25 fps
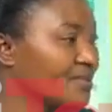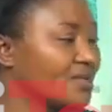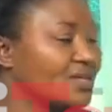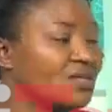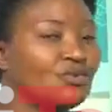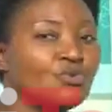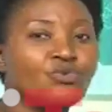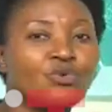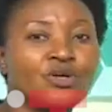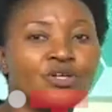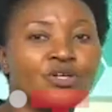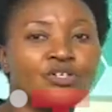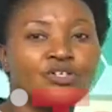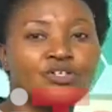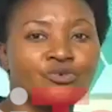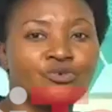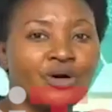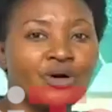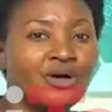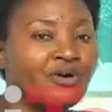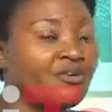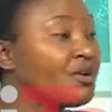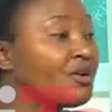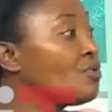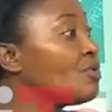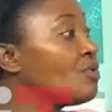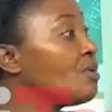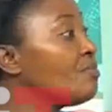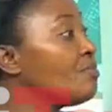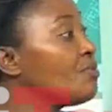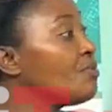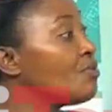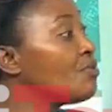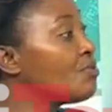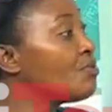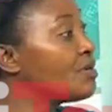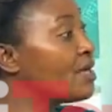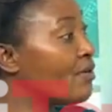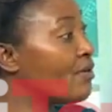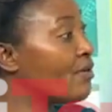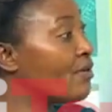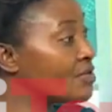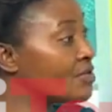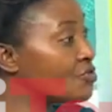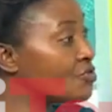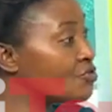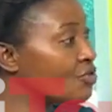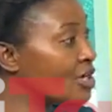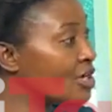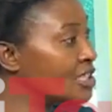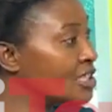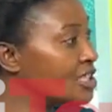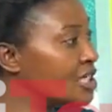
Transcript: to ensuring we build our structures.